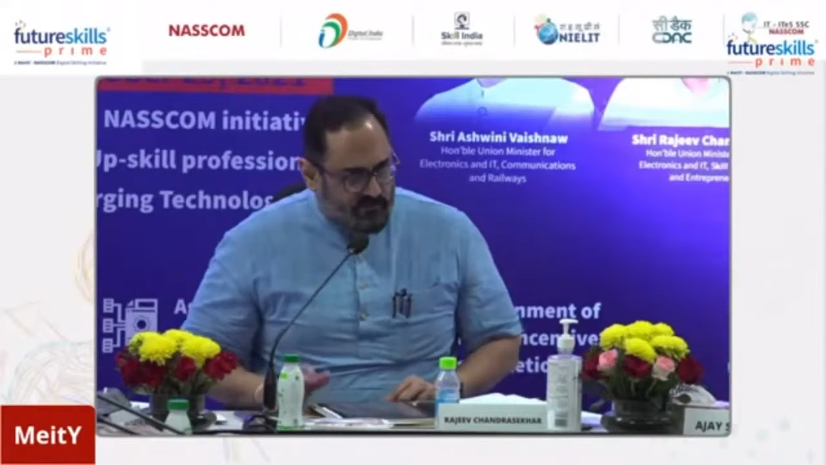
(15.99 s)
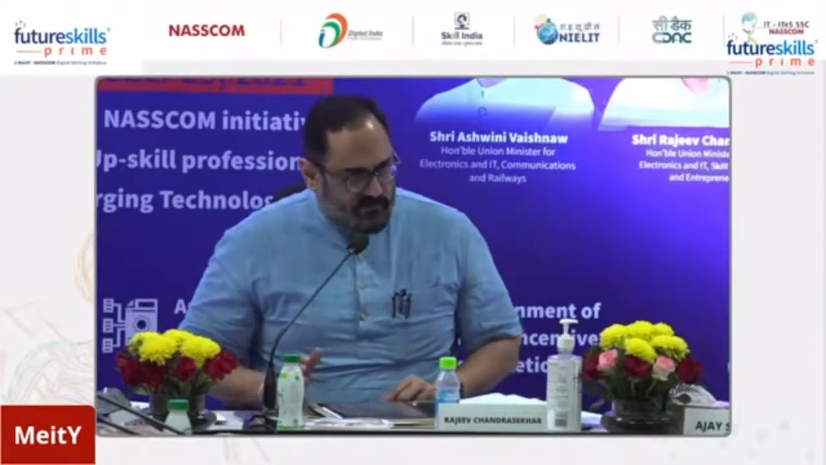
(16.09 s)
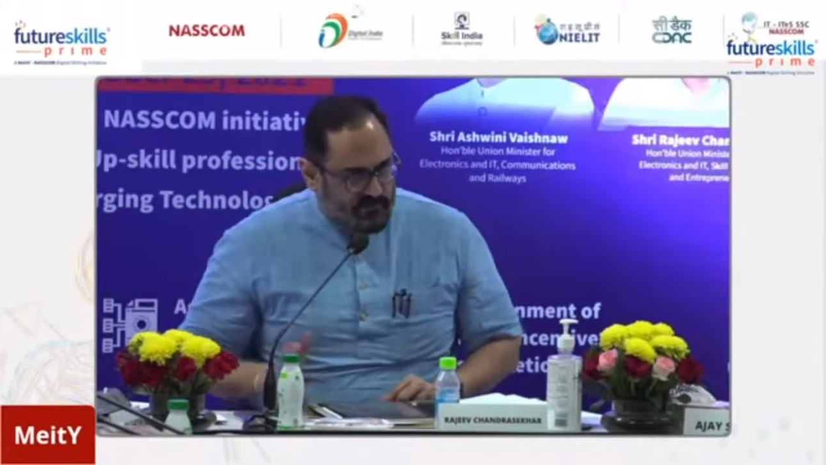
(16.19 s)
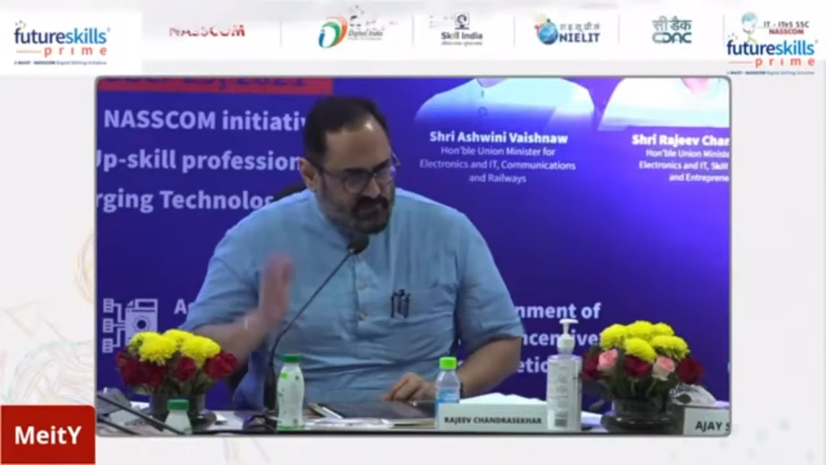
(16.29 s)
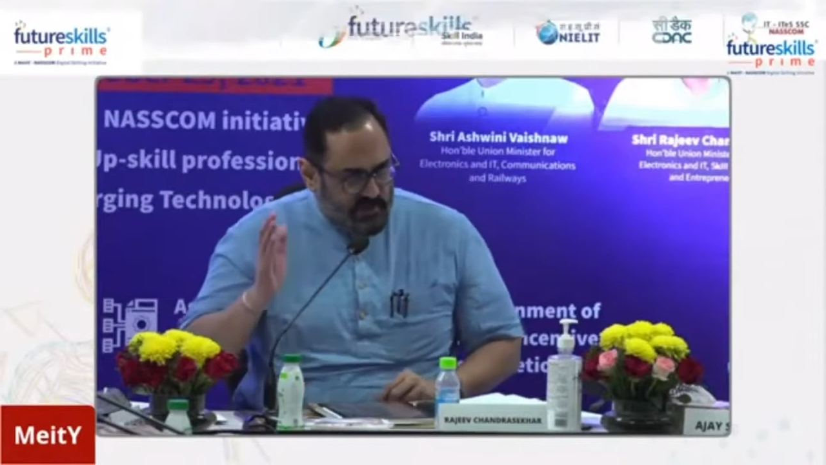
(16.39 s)

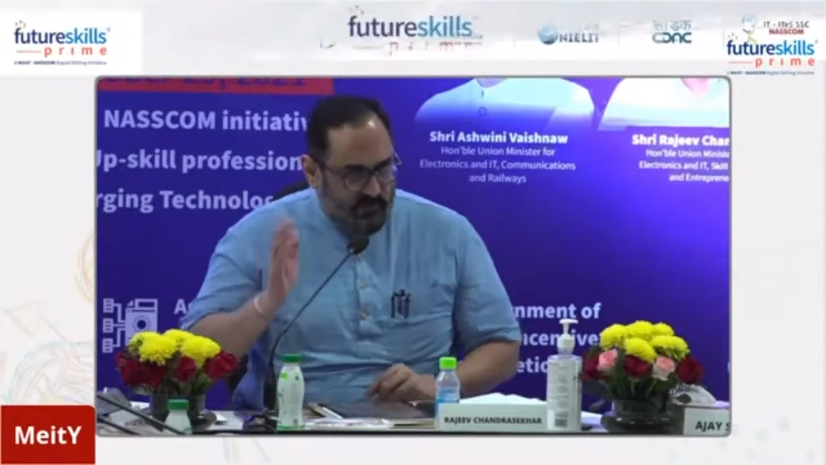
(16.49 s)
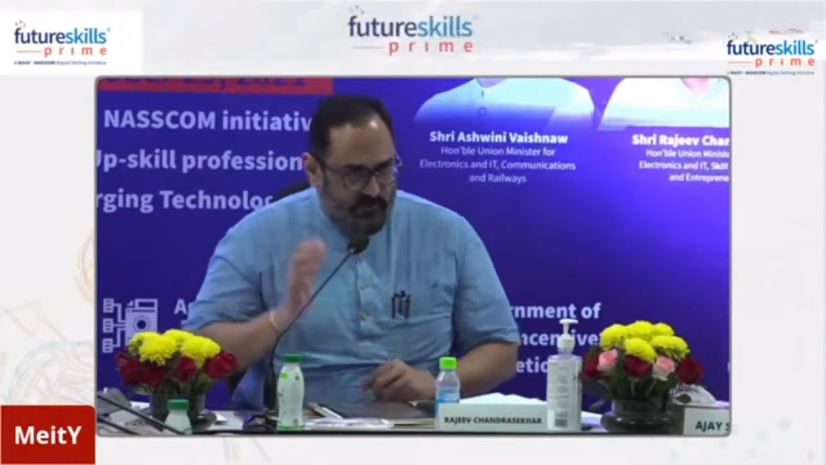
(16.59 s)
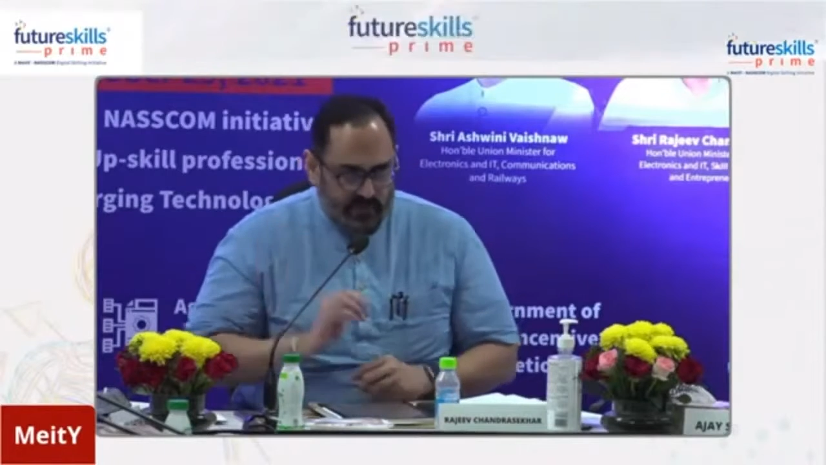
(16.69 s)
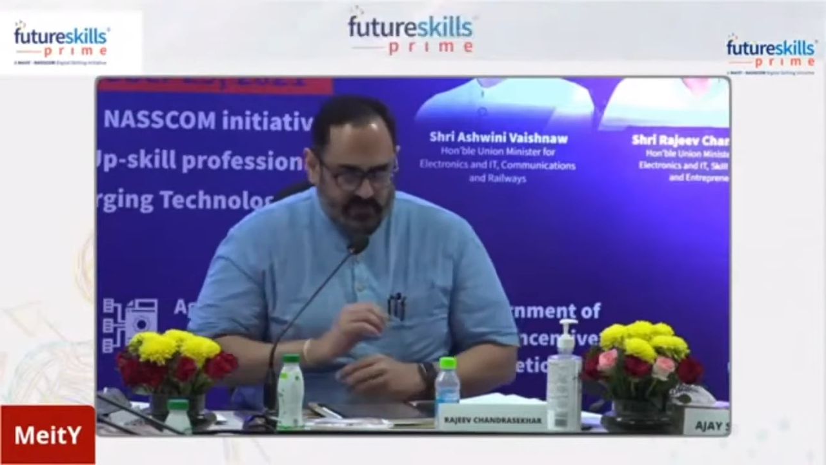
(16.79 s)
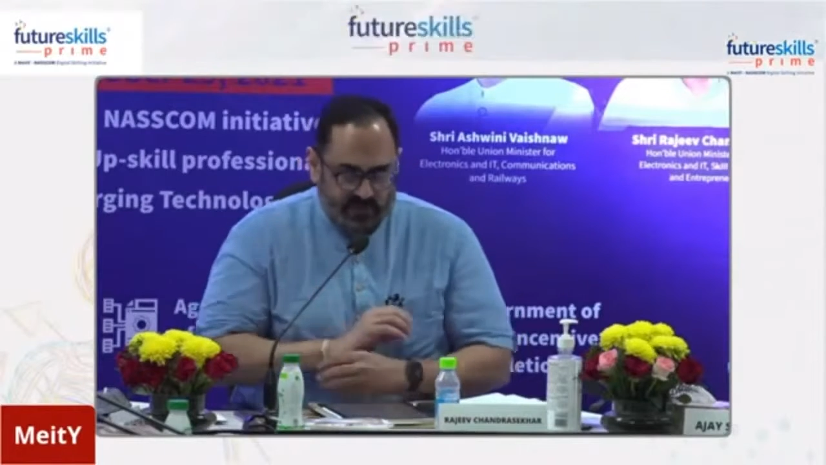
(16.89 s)
jump, a
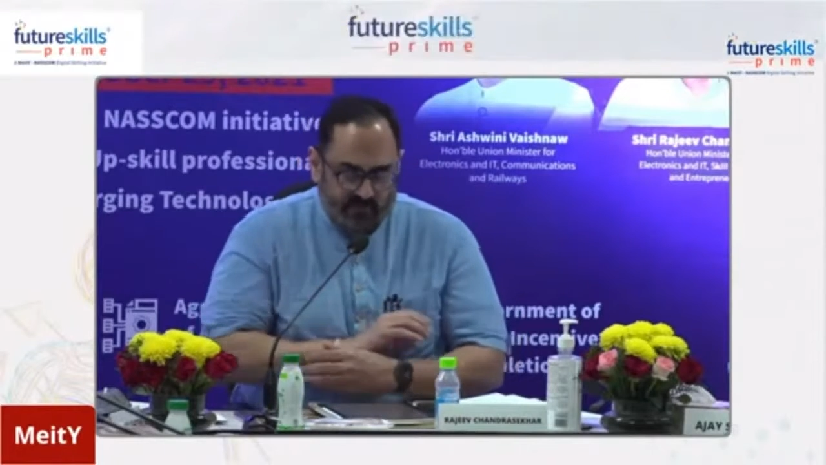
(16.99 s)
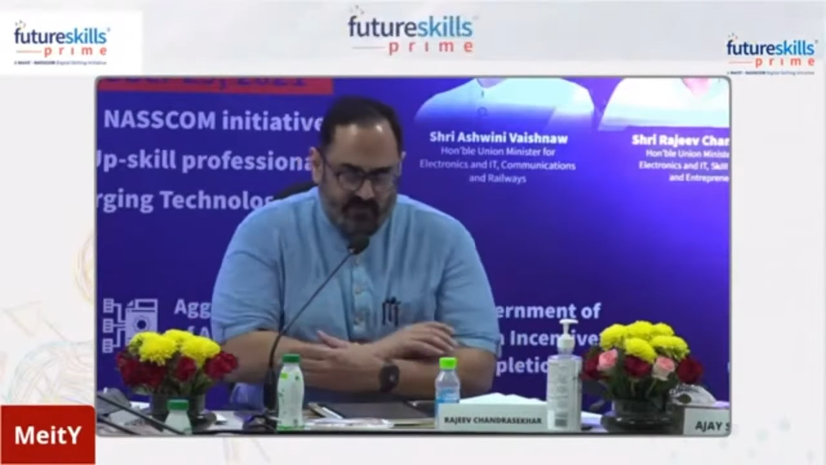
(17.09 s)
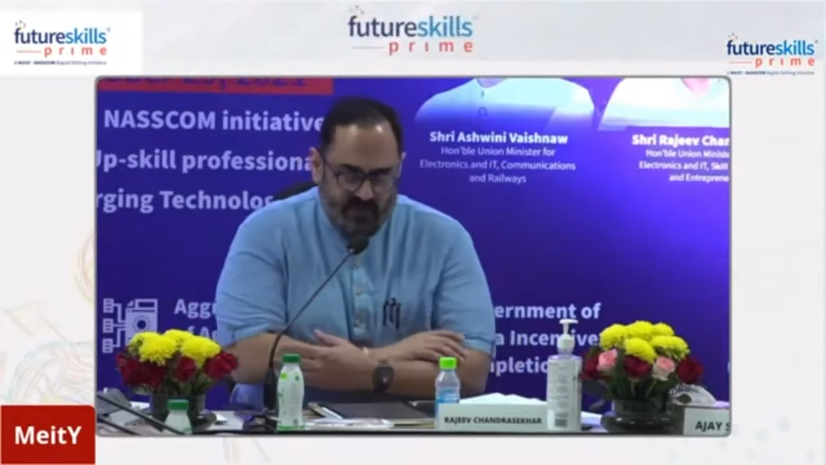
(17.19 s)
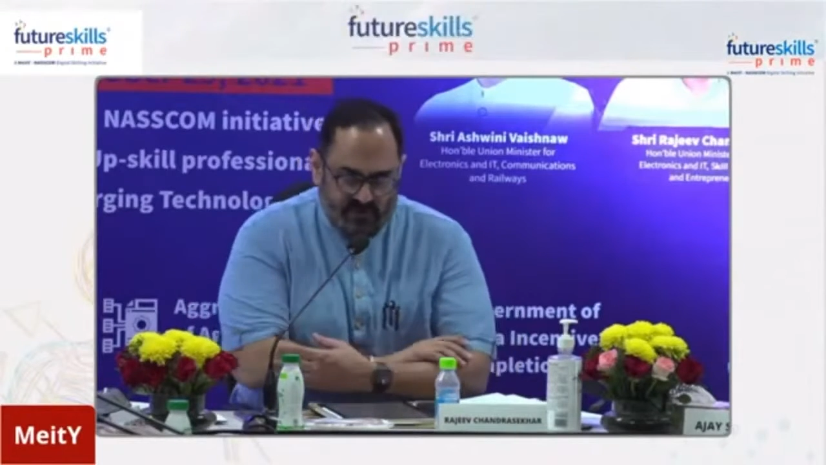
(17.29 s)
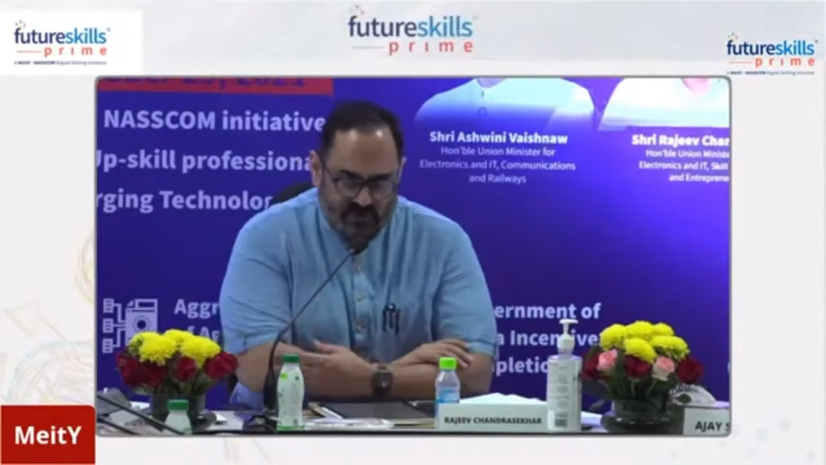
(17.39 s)
step
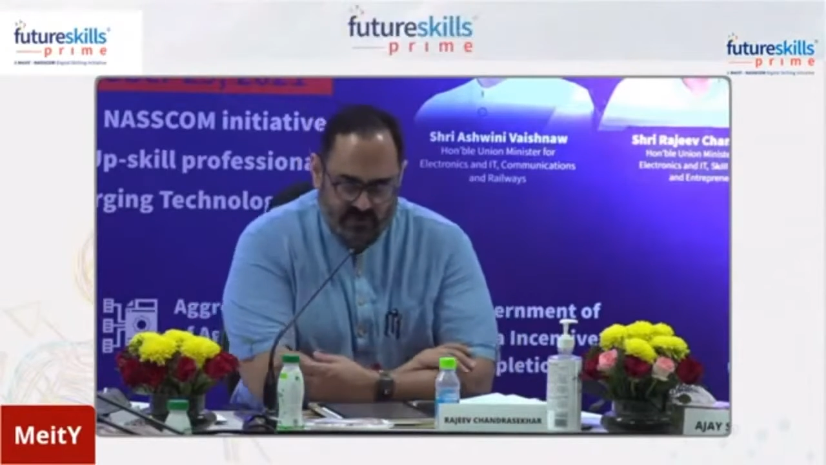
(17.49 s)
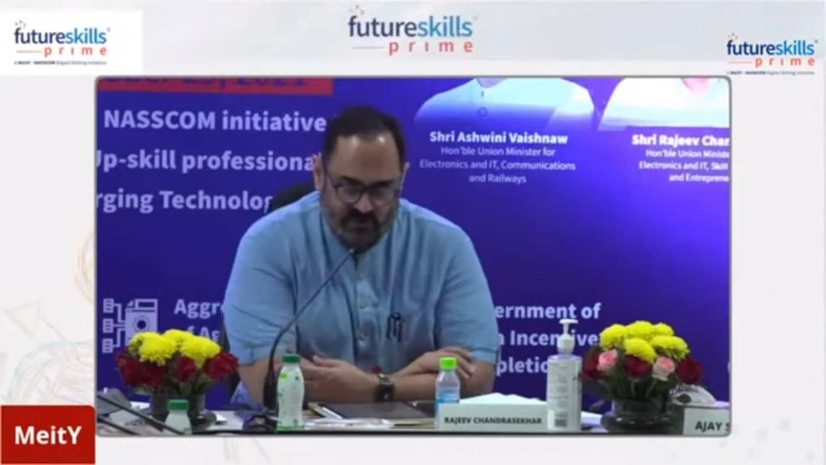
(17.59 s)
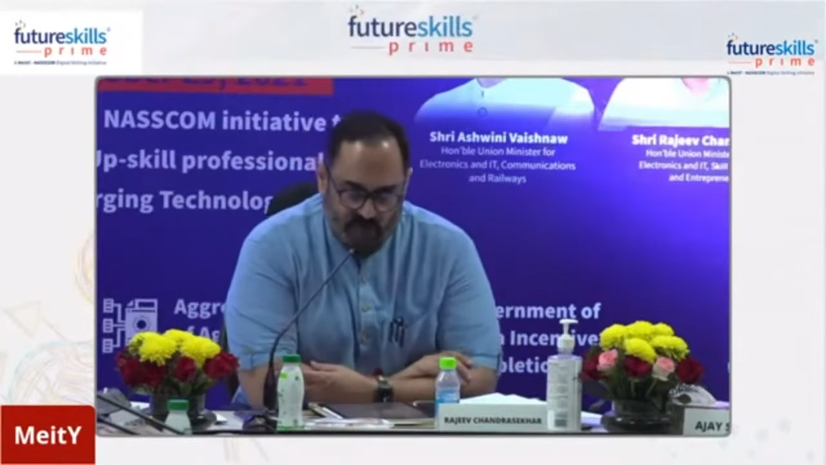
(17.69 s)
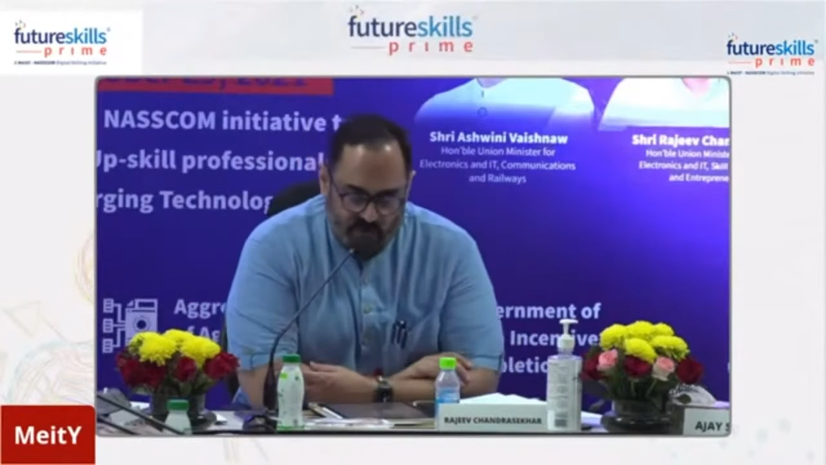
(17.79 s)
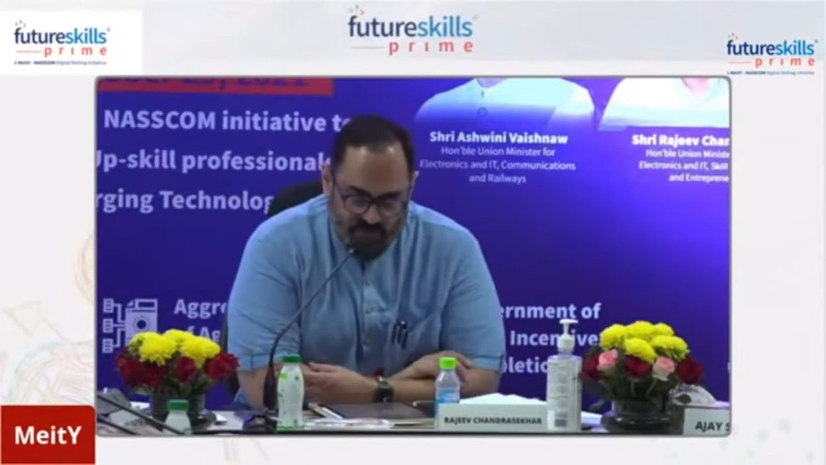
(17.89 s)
function
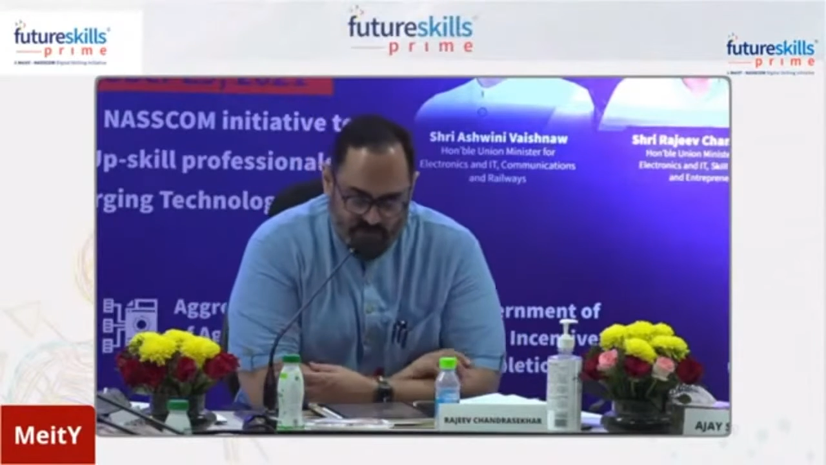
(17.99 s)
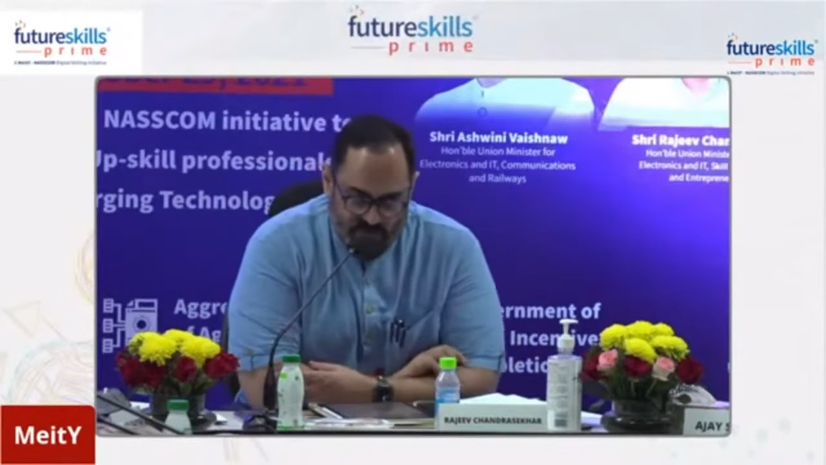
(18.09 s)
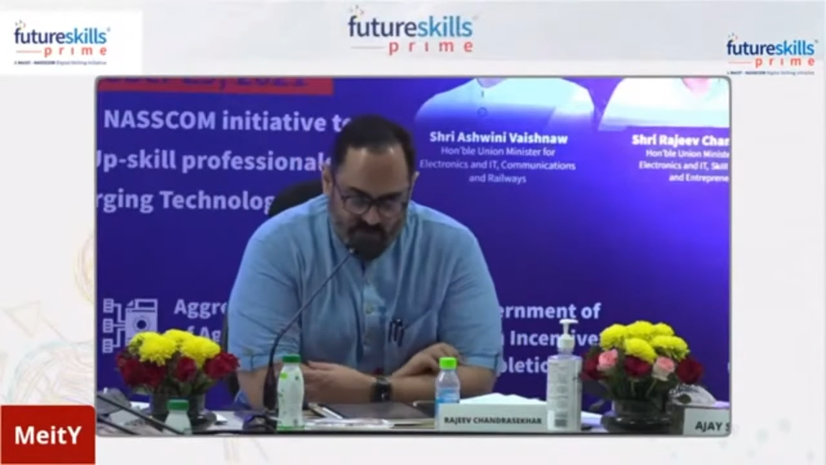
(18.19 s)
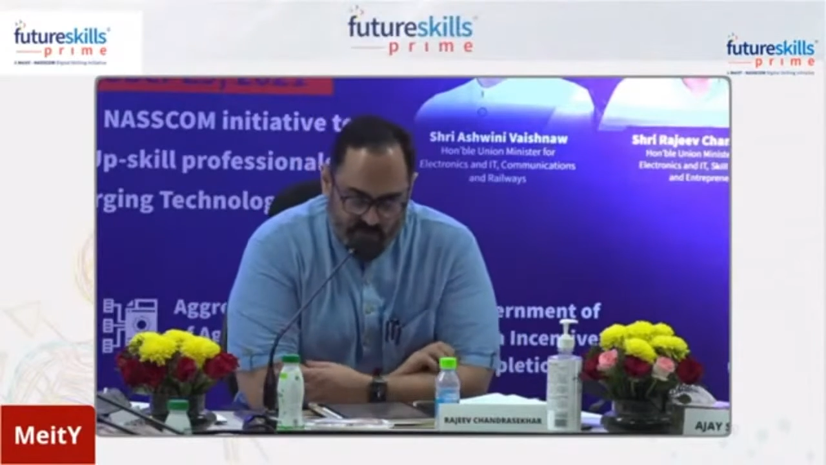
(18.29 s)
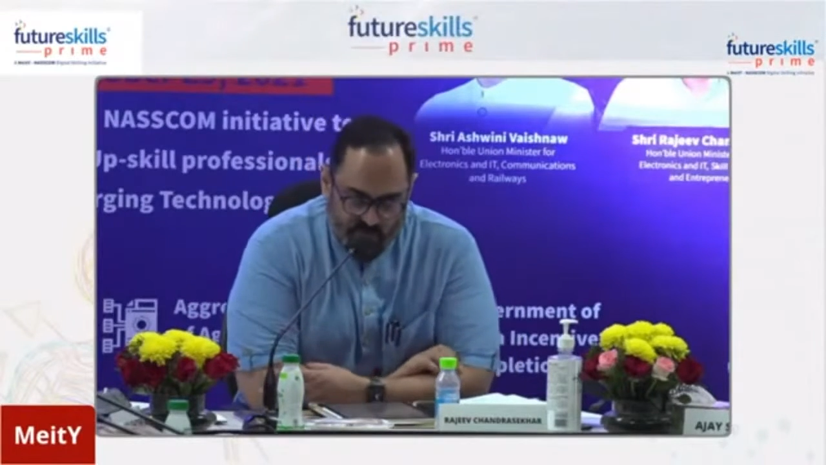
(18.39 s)
opportunity for
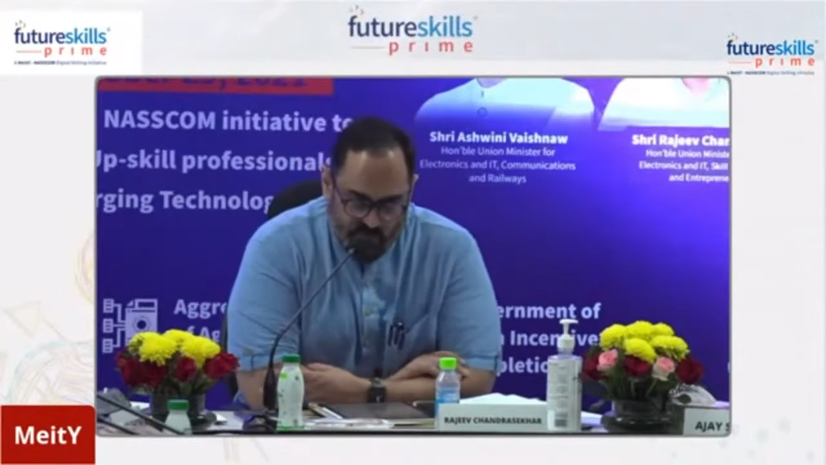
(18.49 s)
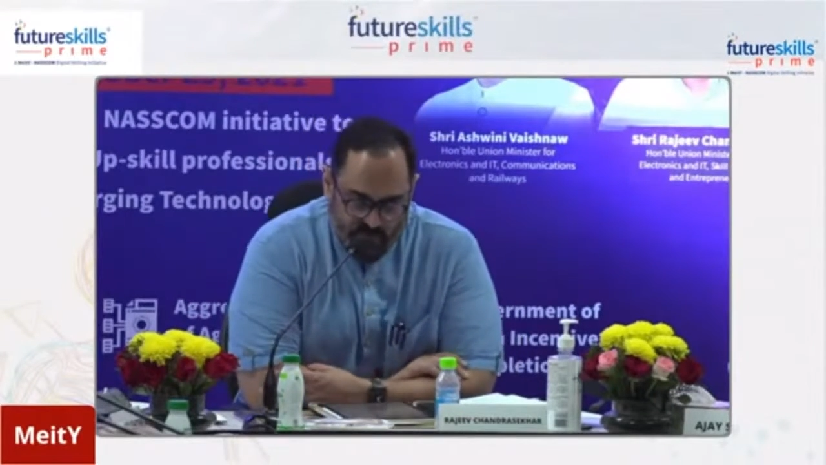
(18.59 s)
growth.